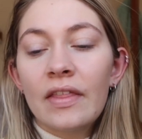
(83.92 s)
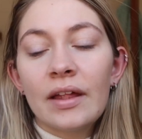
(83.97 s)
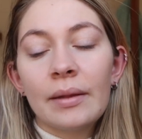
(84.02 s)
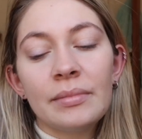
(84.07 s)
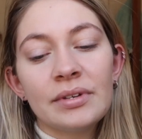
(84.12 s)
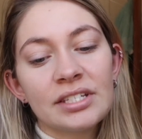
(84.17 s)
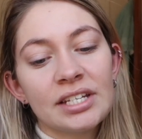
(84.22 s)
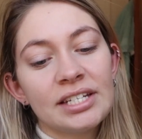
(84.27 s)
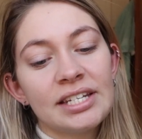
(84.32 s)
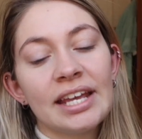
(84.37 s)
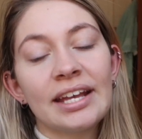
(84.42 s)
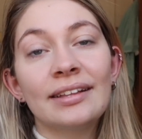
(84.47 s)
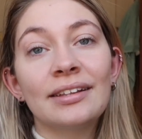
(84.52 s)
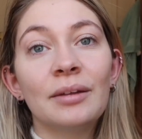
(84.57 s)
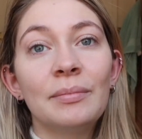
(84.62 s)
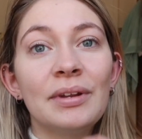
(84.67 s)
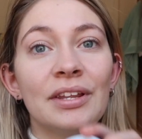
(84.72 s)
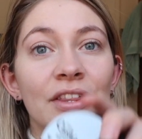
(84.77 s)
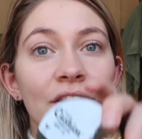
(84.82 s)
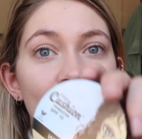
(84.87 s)
I'm just going to take a
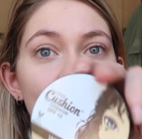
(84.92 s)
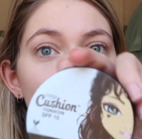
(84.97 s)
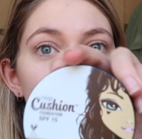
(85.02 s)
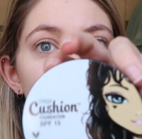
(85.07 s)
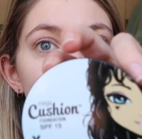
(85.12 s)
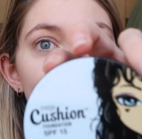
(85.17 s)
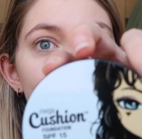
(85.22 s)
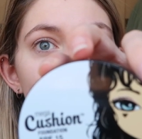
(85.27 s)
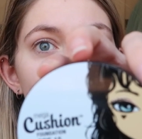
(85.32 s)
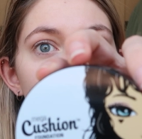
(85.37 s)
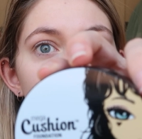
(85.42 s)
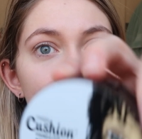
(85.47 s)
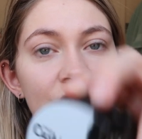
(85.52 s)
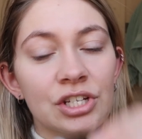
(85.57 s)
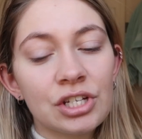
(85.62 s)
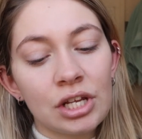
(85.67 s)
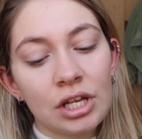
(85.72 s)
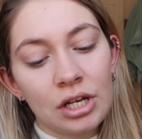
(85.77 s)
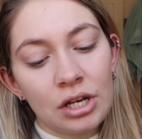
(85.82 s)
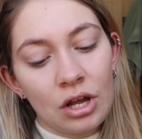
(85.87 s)
little bit of the cushion
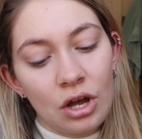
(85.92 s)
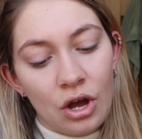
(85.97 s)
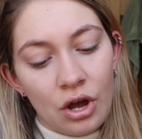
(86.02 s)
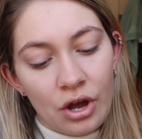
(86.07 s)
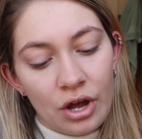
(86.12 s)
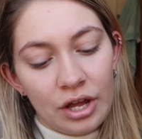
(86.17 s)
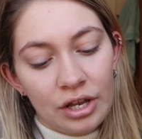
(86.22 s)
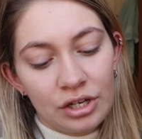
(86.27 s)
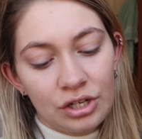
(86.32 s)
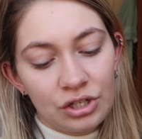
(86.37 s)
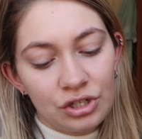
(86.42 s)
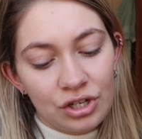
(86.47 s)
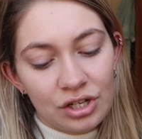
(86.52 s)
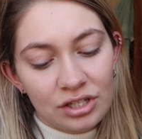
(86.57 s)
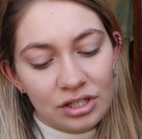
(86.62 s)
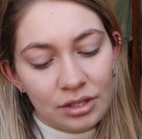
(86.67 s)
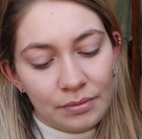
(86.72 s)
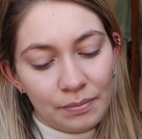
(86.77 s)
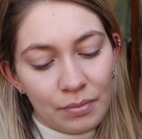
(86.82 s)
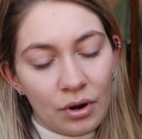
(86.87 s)
foundation on
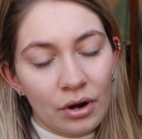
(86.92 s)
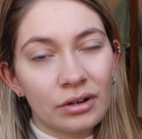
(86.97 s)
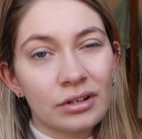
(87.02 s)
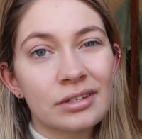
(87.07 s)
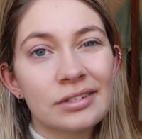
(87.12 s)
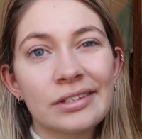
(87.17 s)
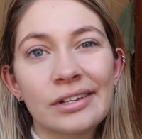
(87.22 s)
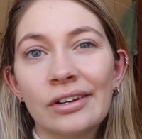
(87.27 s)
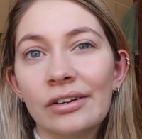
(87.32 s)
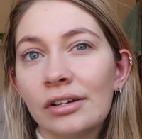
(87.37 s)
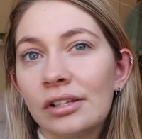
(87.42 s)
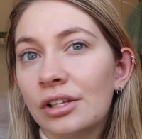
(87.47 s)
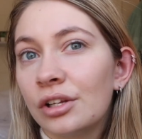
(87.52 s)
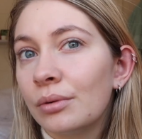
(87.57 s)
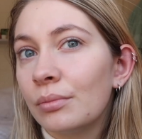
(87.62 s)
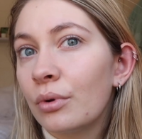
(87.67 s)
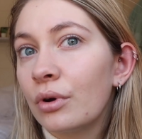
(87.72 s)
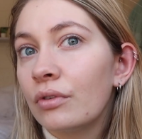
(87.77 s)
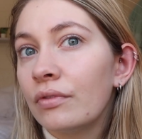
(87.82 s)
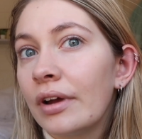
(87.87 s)
just the parts that are a
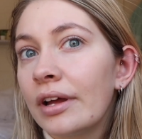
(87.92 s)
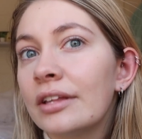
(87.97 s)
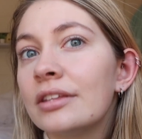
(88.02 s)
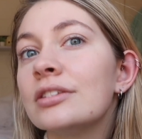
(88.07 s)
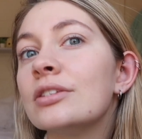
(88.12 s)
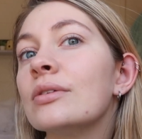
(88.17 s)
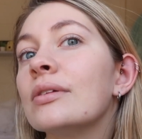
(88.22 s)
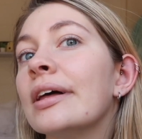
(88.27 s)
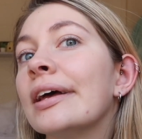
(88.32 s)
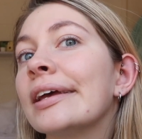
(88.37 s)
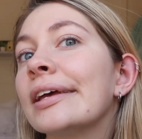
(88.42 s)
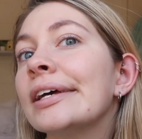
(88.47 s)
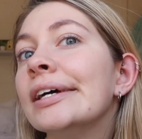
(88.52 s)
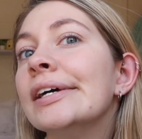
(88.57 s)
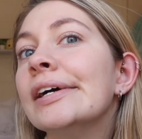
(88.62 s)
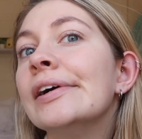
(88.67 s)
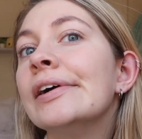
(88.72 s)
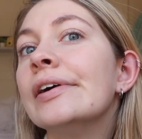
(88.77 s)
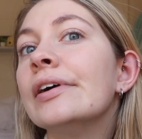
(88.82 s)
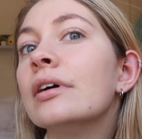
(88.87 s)
little more red, so like
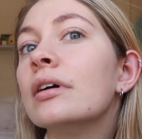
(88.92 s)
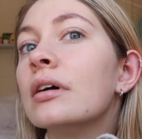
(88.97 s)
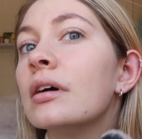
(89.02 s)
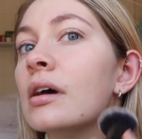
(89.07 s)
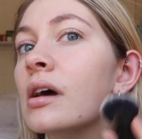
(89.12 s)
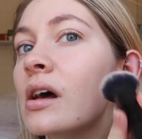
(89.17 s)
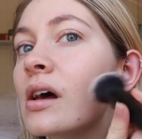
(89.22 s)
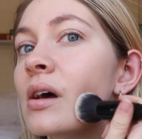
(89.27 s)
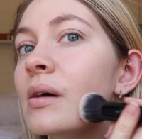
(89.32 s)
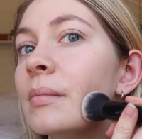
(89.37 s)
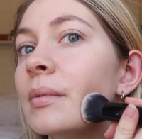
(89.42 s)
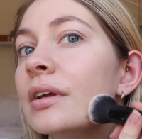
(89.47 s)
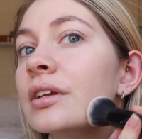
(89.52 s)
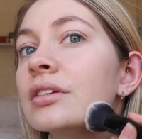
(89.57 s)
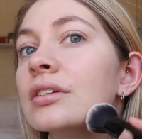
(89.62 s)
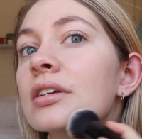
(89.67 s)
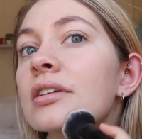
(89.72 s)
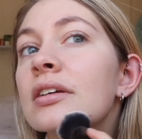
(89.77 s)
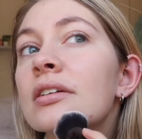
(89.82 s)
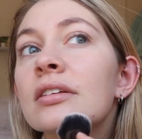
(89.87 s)
my
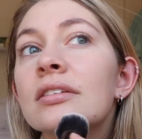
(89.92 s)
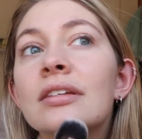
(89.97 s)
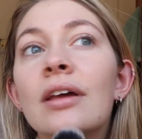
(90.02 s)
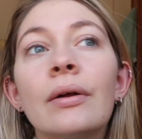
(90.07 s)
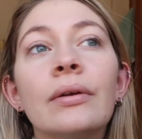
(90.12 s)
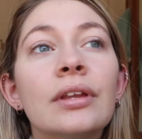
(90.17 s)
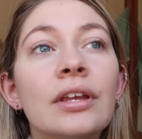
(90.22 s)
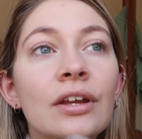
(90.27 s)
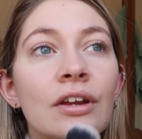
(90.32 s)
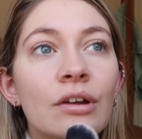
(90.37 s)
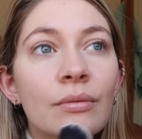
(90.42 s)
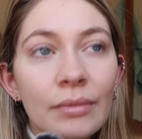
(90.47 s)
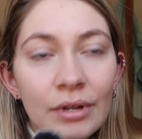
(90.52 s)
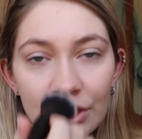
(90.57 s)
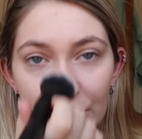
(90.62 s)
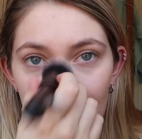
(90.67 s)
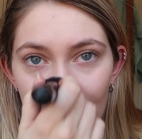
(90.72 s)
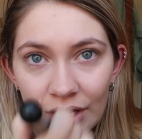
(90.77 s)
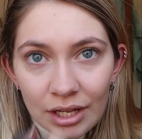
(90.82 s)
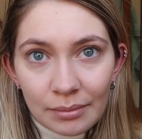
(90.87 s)
cheeks down here,
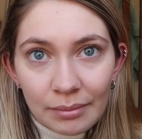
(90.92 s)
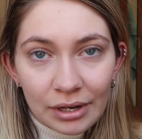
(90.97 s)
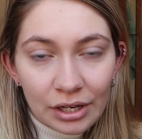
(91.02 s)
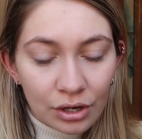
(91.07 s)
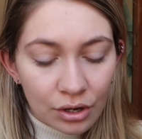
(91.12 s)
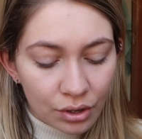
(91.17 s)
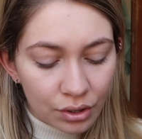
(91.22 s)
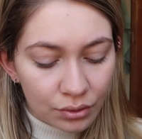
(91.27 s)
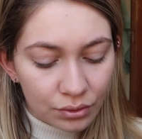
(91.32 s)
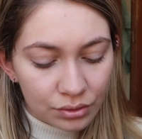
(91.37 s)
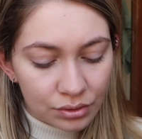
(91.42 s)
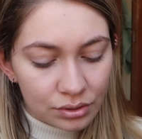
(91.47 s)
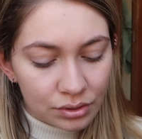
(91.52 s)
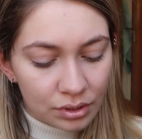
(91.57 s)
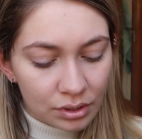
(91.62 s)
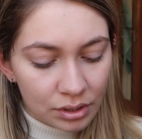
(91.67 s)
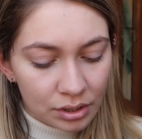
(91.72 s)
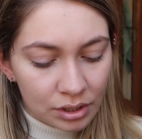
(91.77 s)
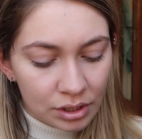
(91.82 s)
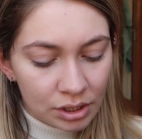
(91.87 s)
my chin, my nose.